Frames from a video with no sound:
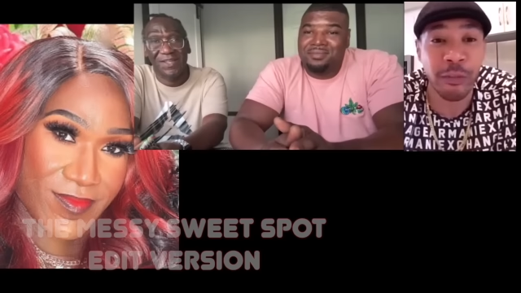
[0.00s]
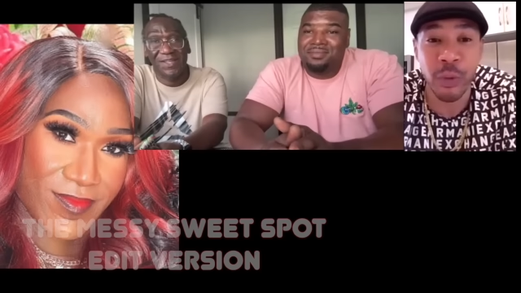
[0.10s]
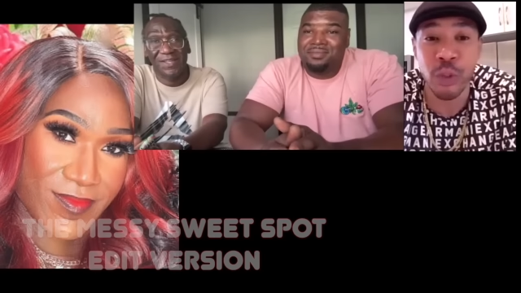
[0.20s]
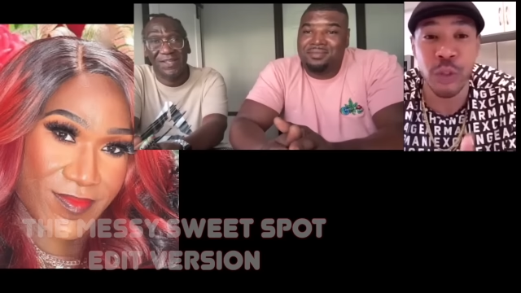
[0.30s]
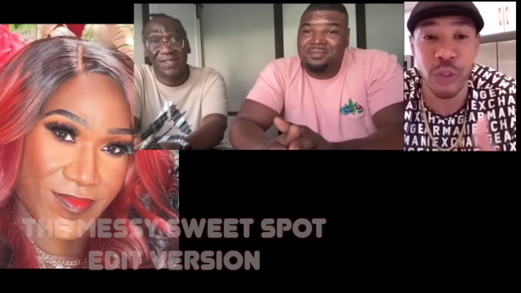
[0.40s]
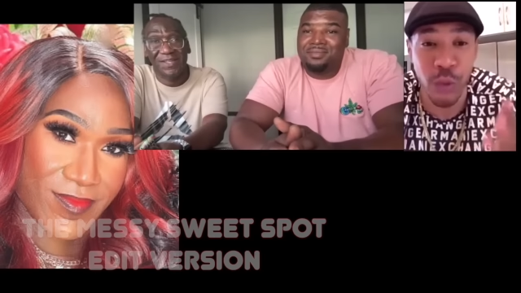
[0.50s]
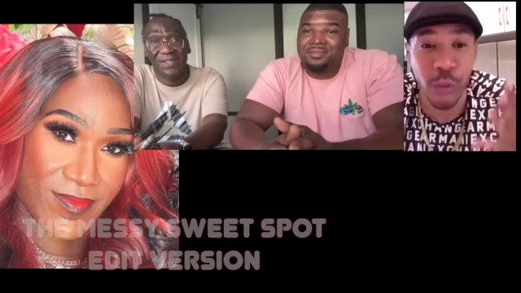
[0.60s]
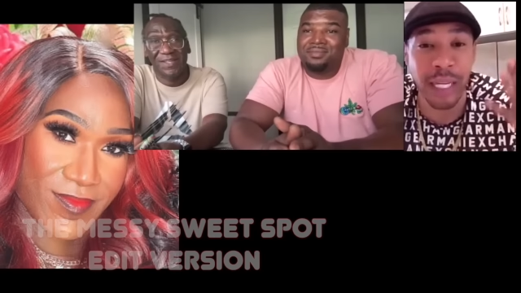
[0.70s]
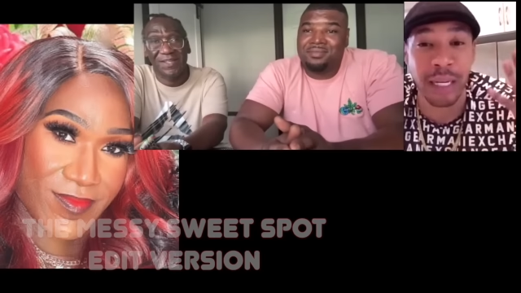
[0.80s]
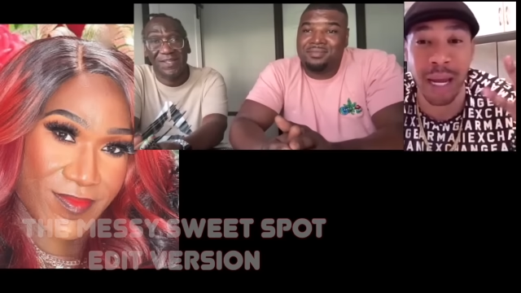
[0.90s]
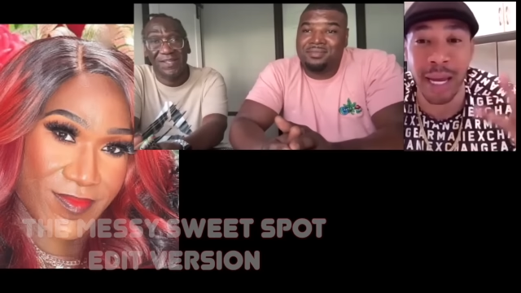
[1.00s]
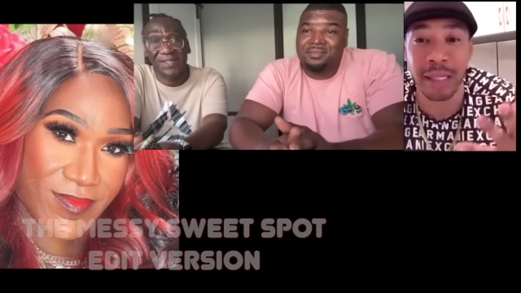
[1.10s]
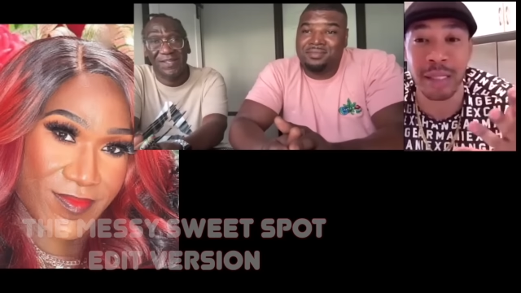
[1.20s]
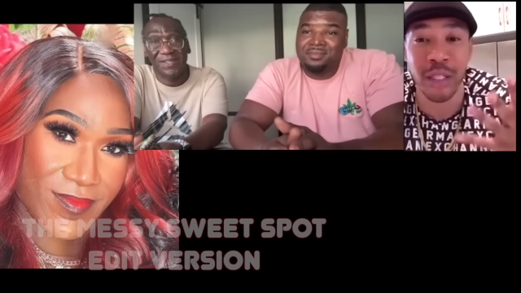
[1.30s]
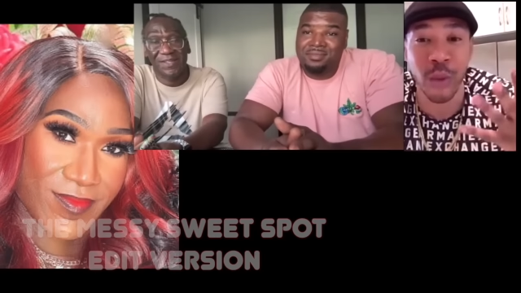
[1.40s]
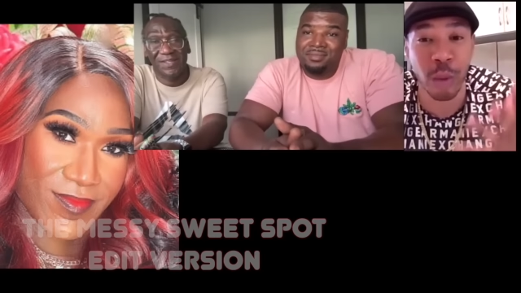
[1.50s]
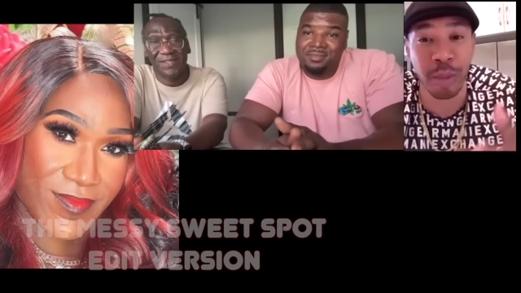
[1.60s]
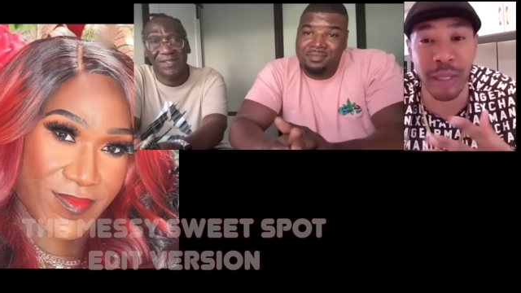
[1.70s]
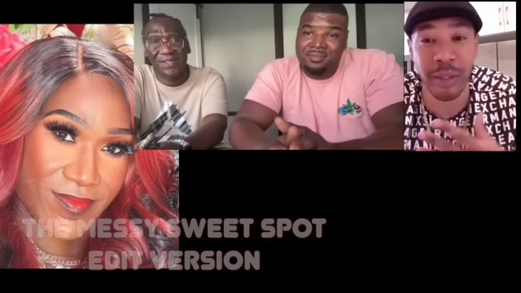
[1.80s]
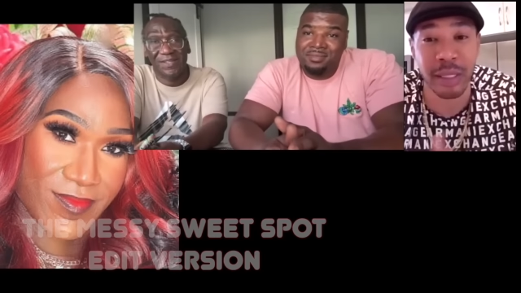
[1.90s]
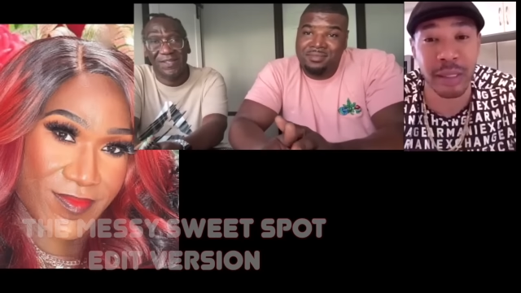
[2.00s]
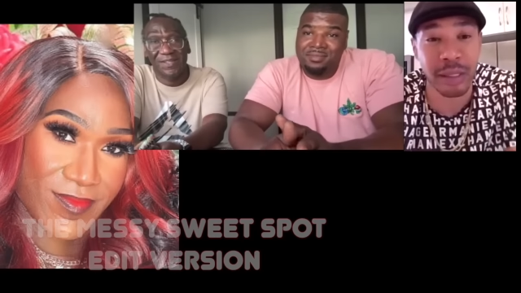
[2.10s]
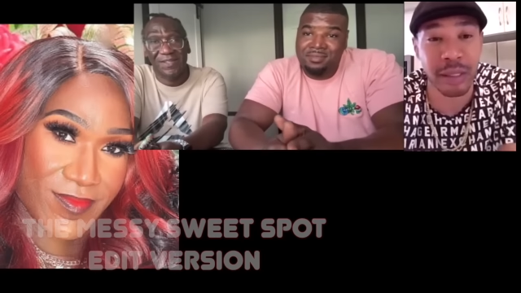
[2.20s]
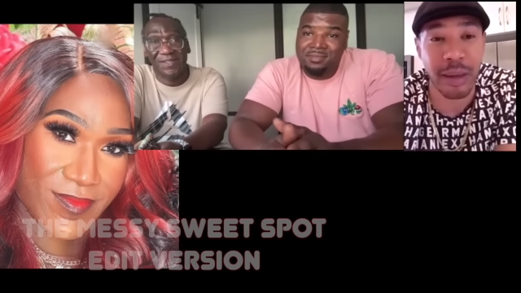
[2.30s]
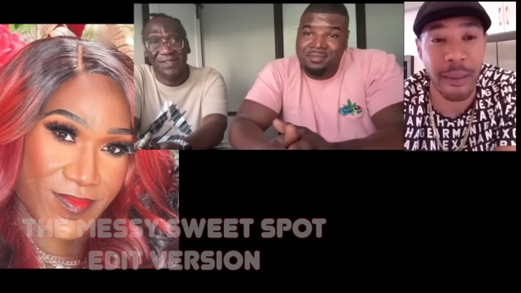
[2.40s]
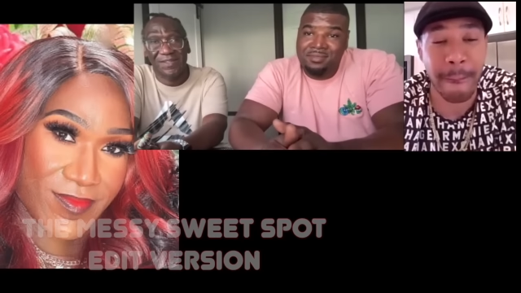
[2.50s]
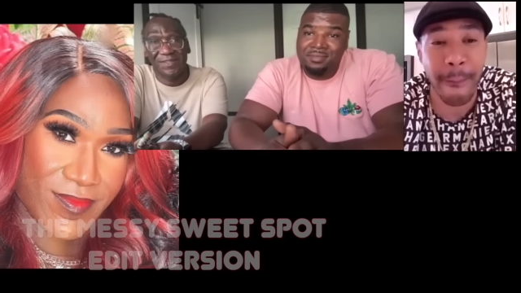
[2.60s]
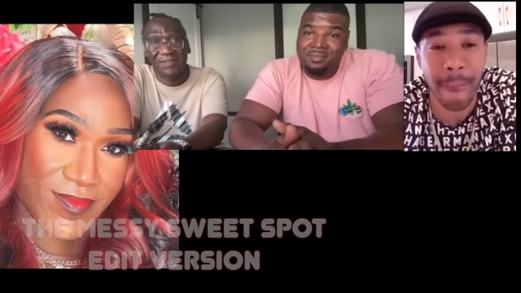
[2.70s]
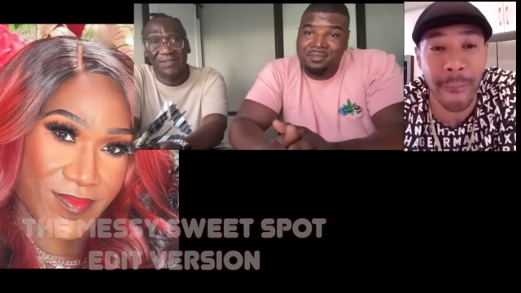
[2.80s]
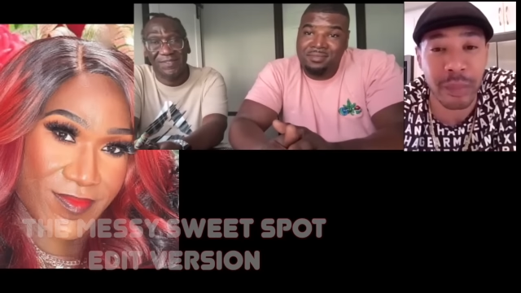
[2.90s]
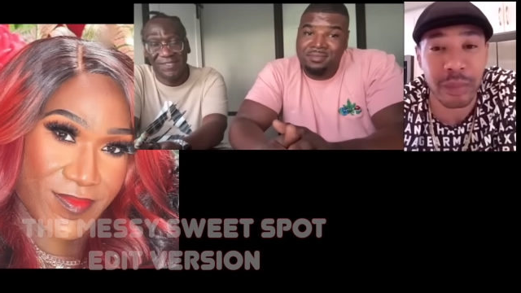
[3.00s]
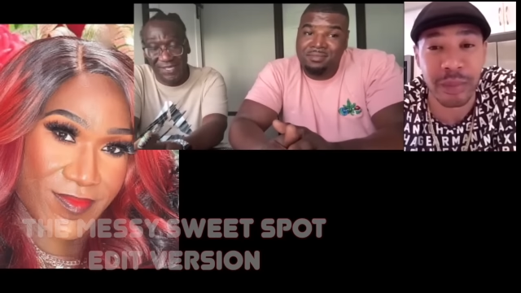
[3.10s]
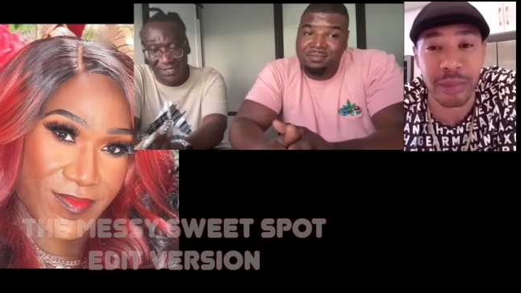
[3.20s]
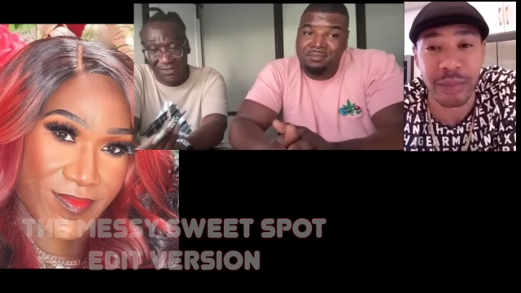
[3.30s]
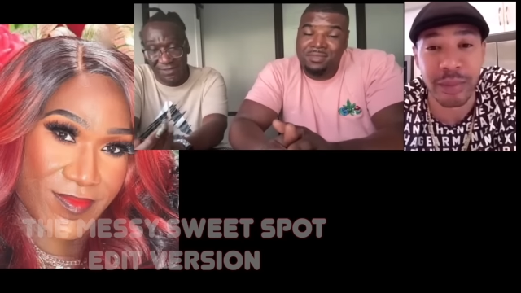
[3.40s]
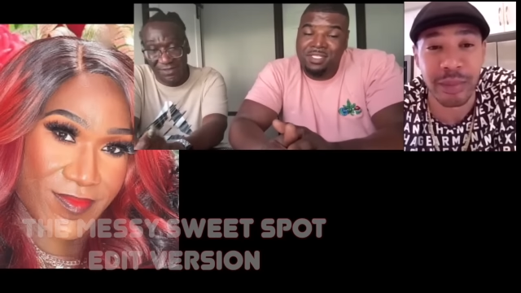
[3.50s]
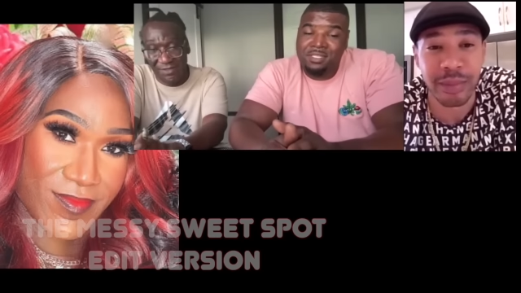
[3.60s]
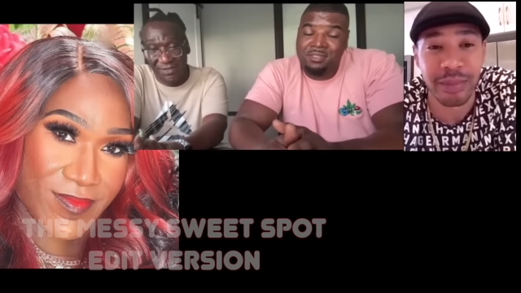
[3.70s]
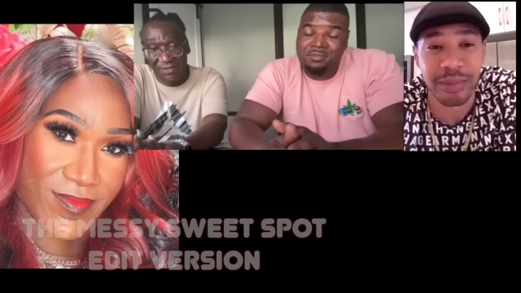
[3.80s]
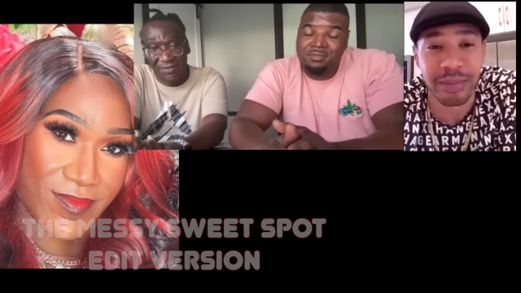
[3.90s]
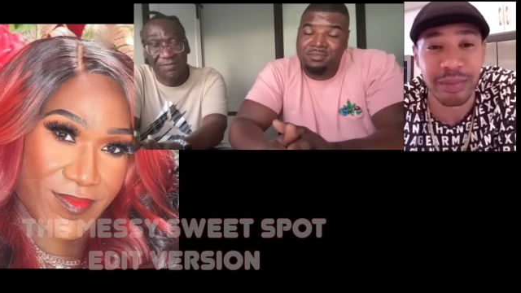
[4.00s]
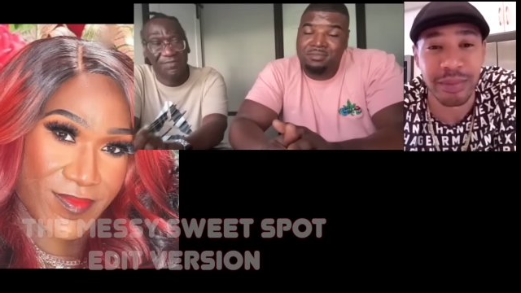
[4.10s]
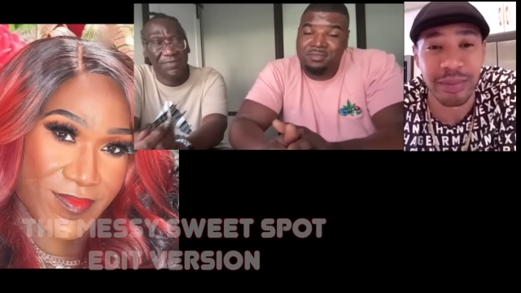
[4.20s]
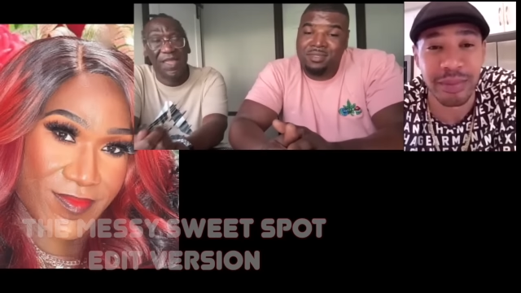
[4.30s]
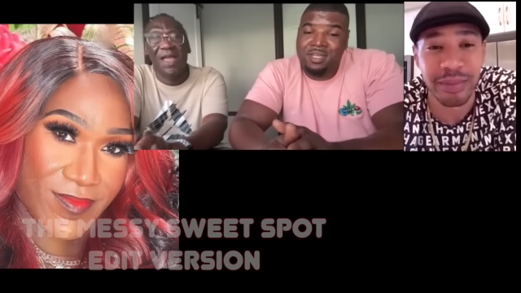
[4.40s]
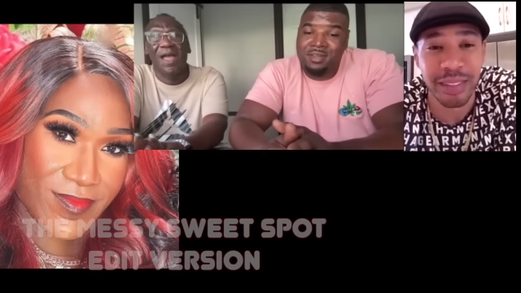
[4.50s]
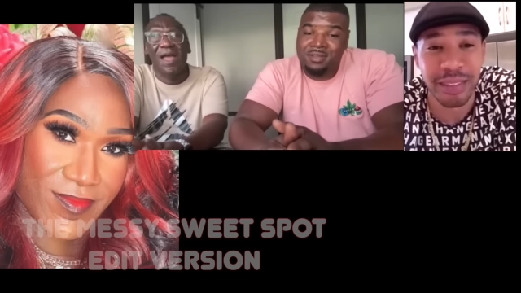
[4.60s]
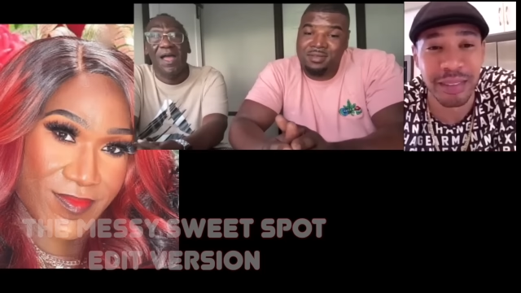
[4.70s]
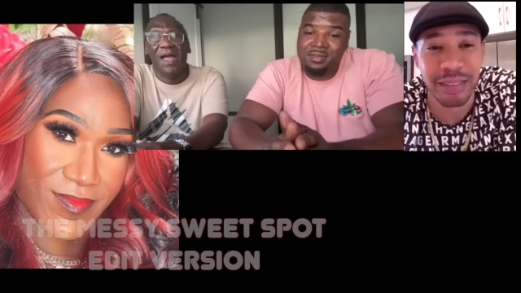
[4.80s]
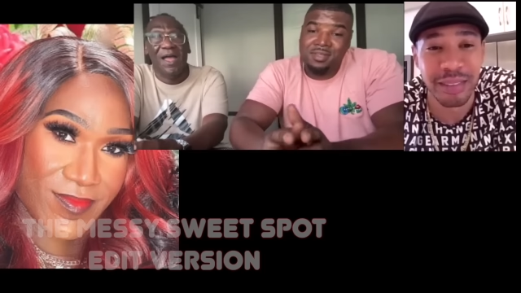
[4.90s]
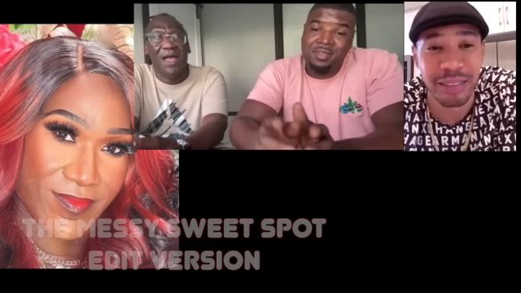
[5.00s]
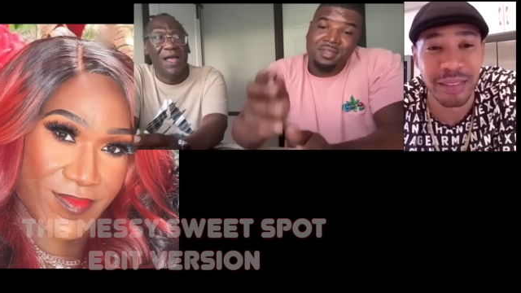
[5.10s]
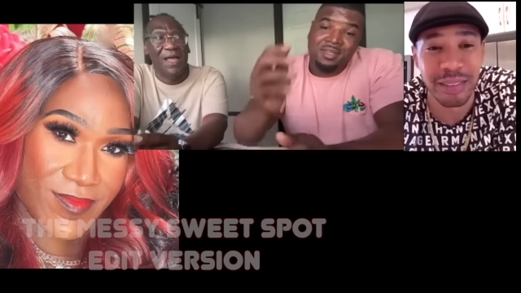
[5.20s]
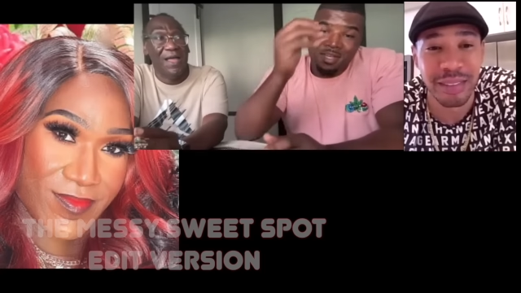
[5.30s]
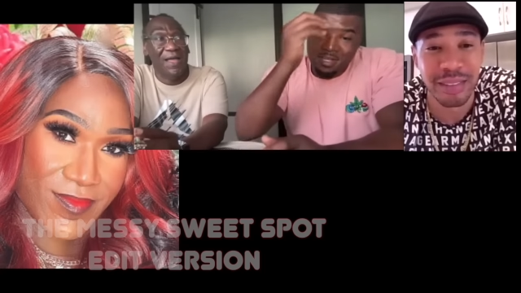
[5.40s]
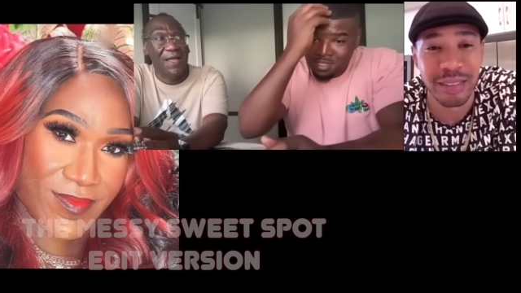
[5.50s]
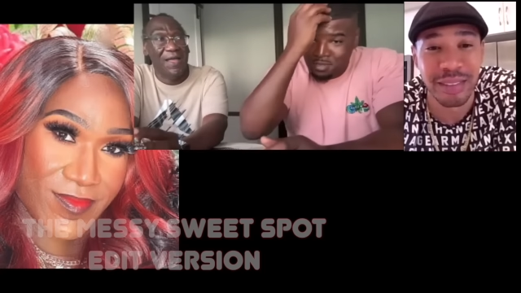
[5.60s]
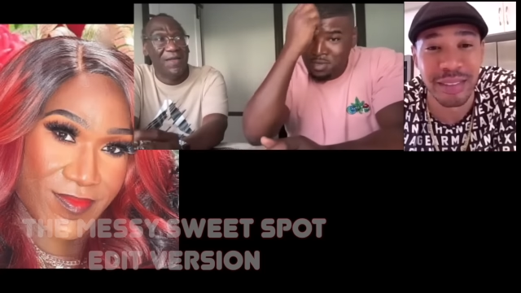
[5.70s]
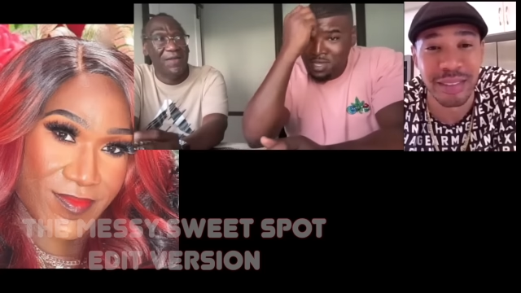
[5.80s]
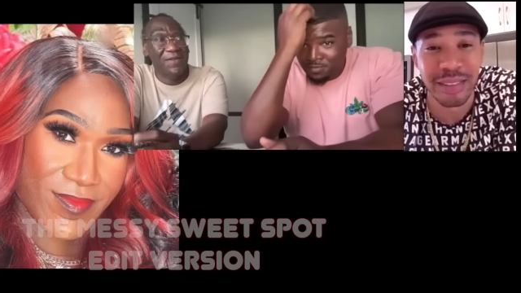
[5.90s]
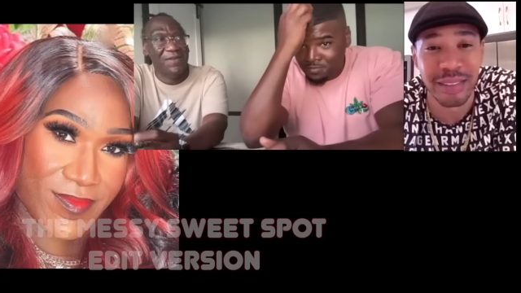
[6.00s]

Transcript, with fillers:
Speaker 1: near future to enhance your appearance?
Speaker 2: Yeah.
Speaker 3: Yeah. Yeah. Gotta get the back